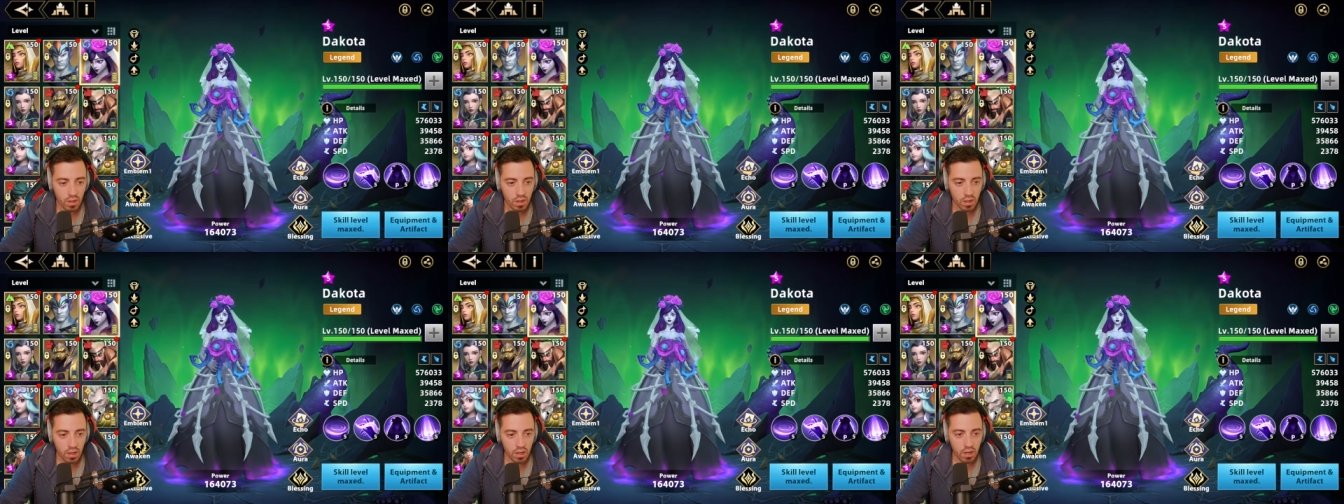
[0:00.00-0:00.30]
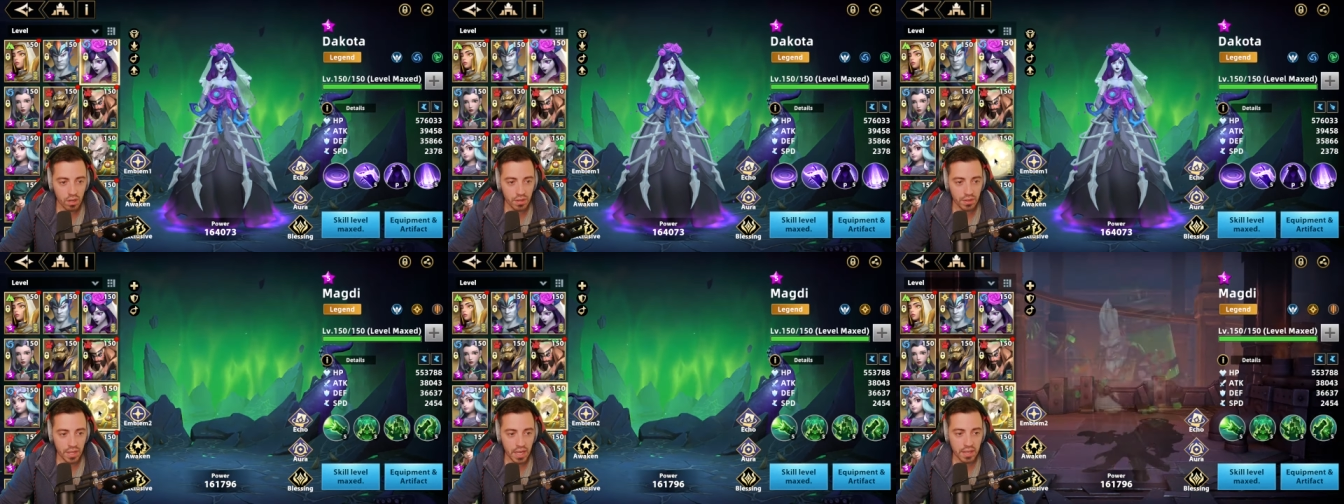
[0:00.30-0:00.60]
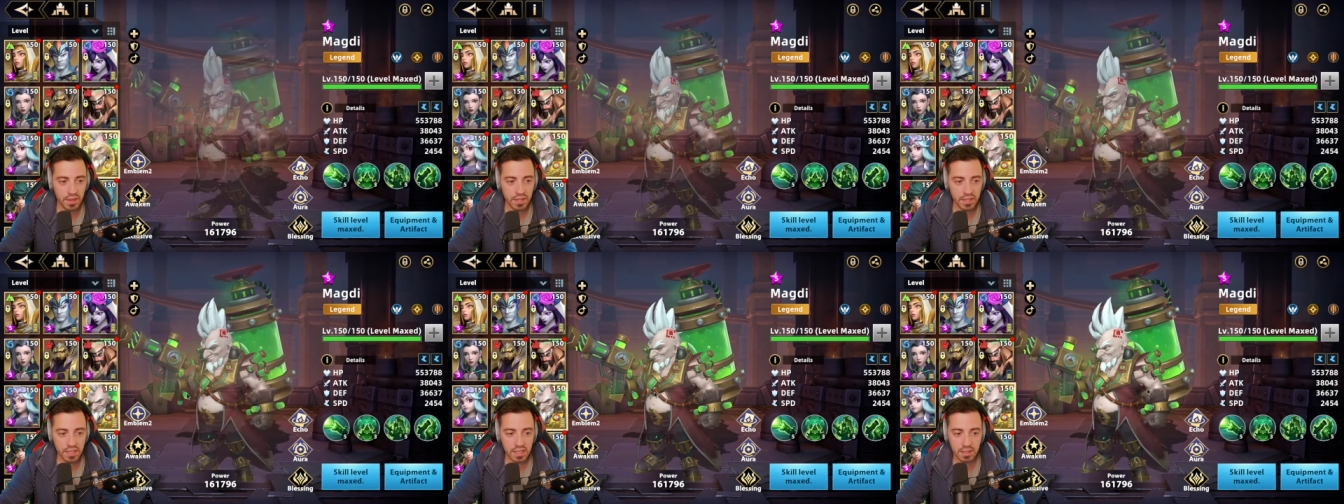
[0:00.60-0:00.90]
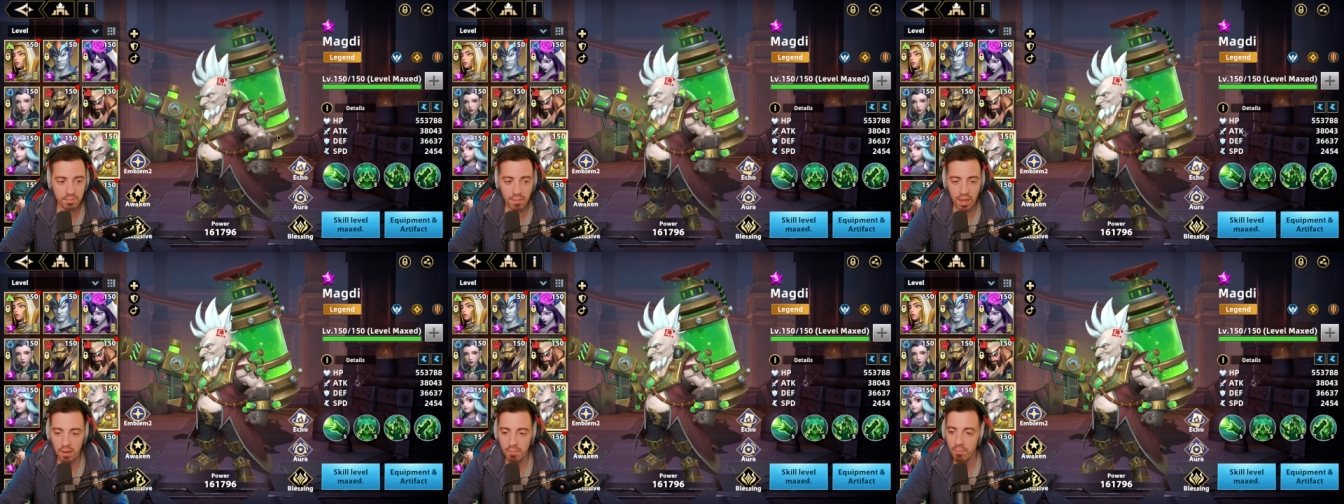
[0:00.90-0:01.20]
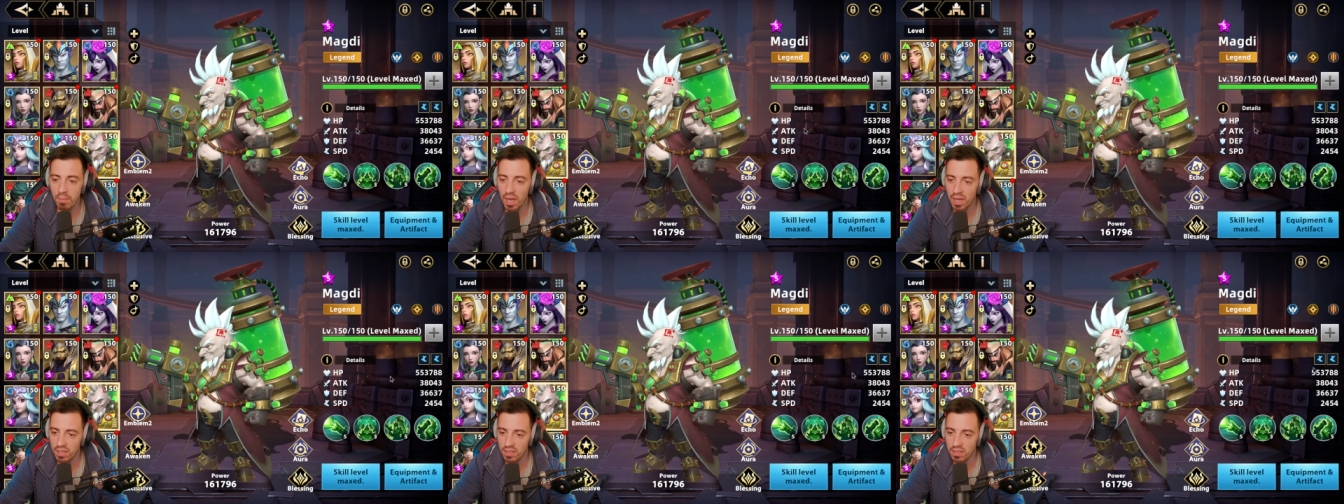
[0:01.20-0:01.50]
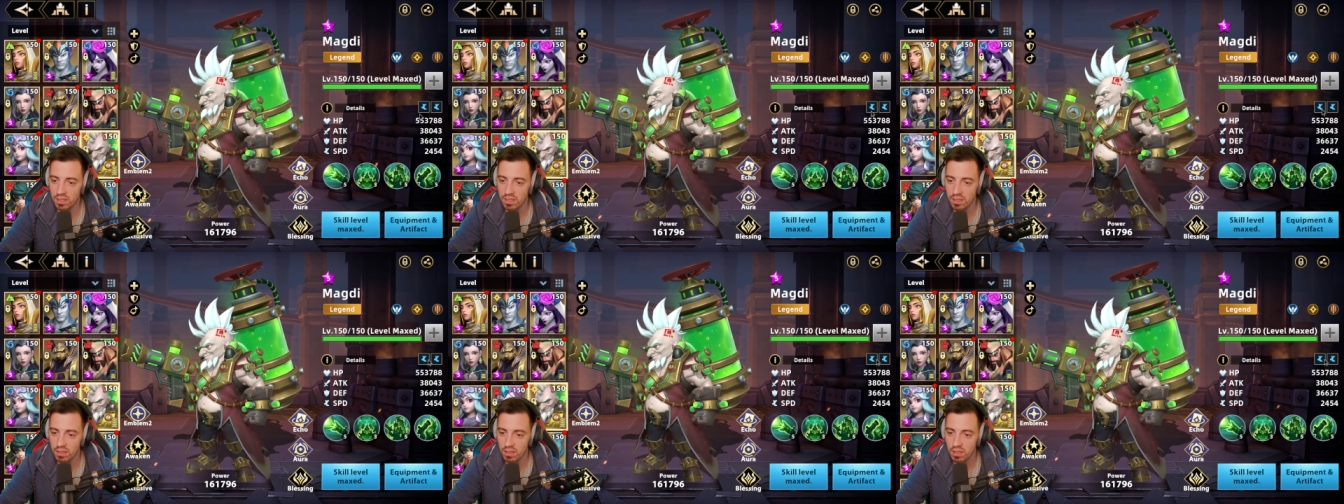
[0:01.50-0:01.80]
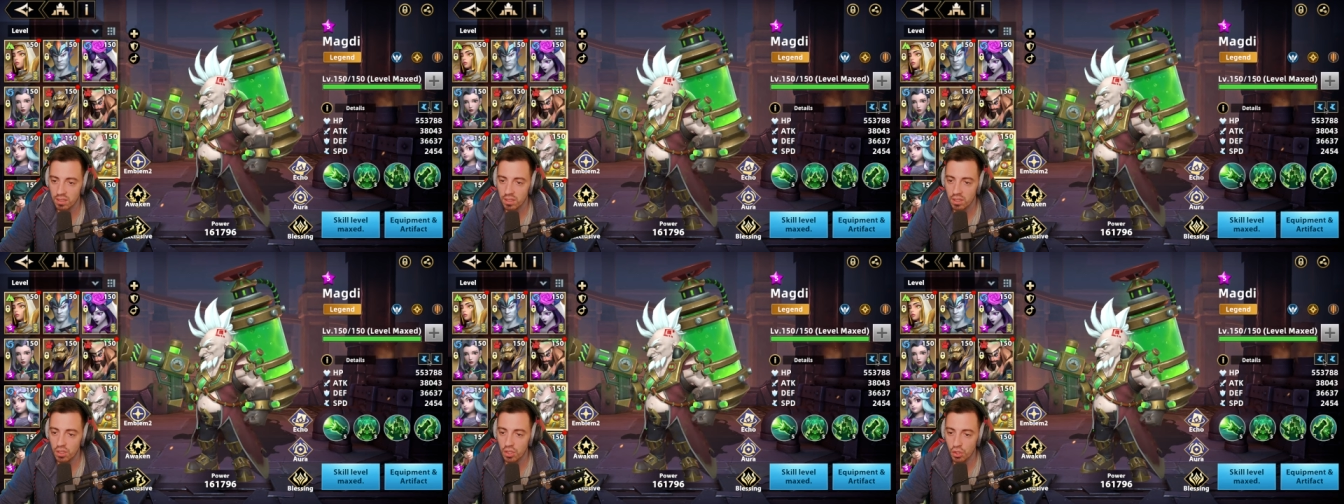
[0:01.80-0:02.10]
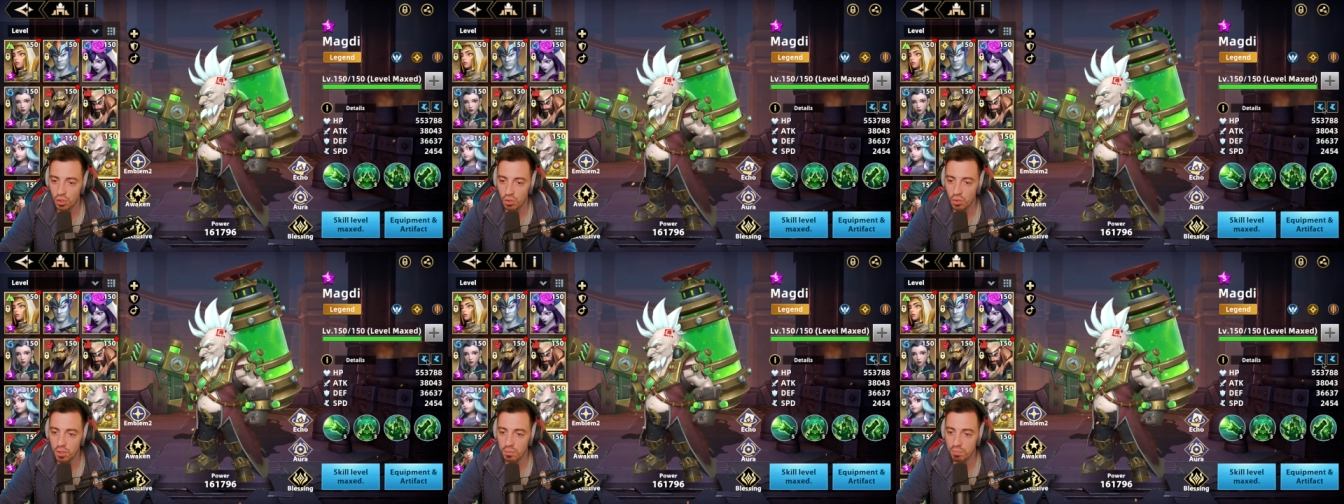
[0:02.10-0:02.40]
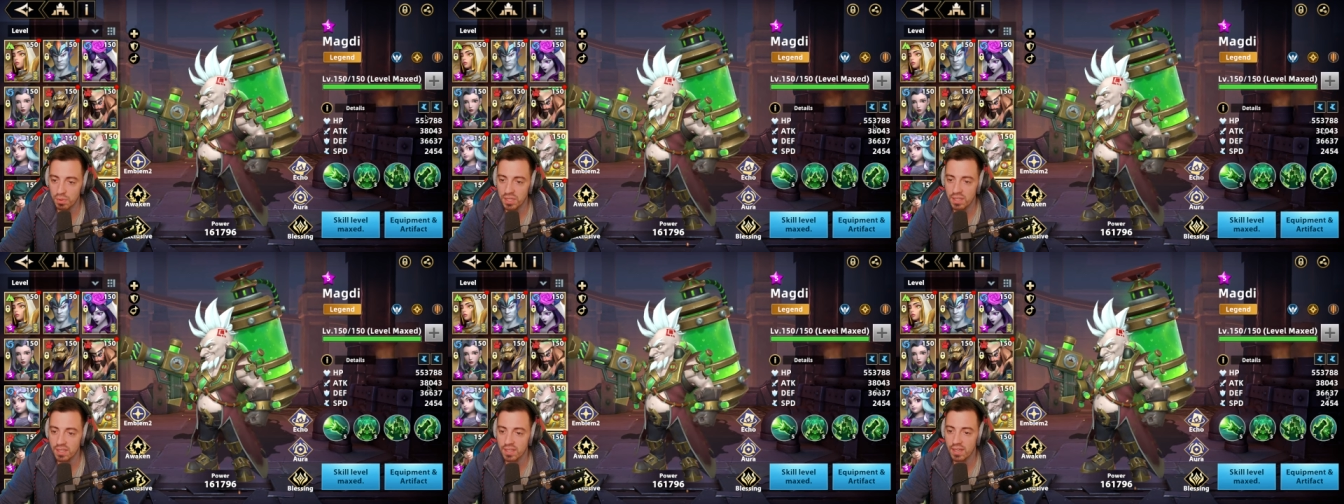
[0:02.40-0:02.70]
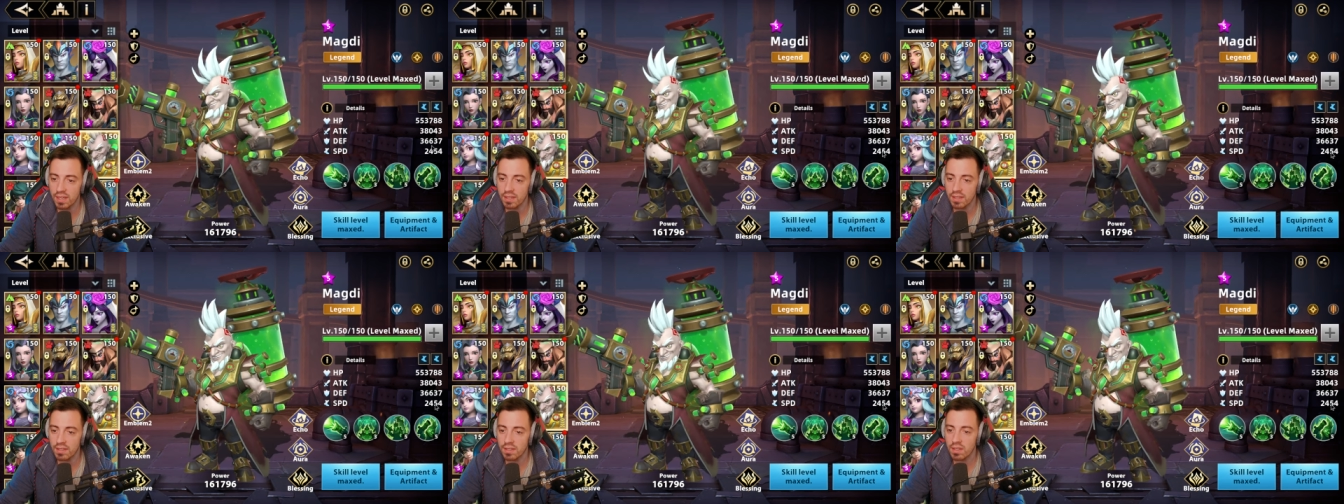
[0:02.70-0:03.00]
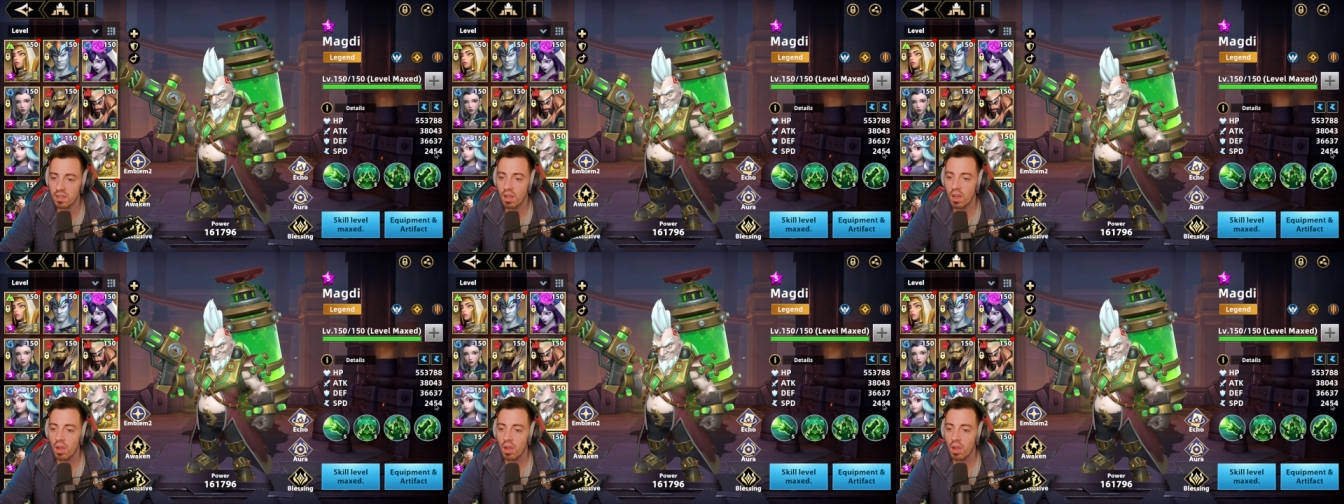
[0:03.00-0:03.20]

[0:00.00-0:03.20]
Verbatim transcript: Uh, then this is my Magdi two speed sets.